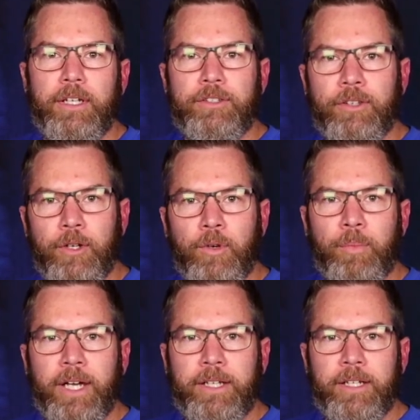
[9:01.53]
so they went
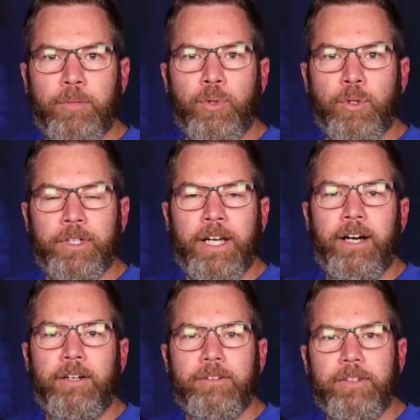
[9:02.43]
back in and pulled it
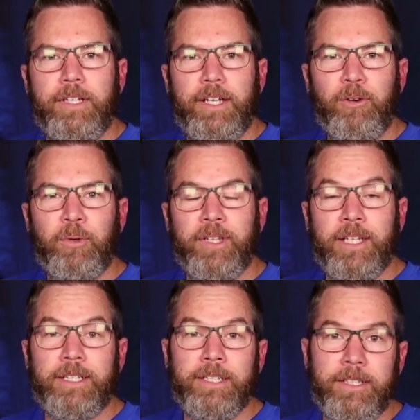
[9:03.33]
out. When they
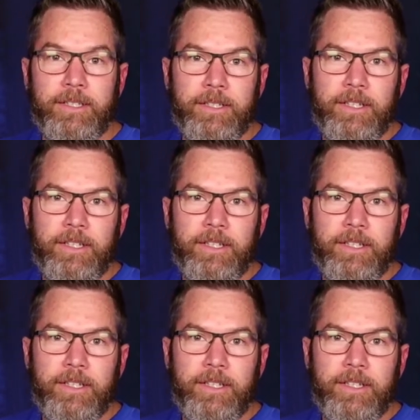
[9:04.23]
did,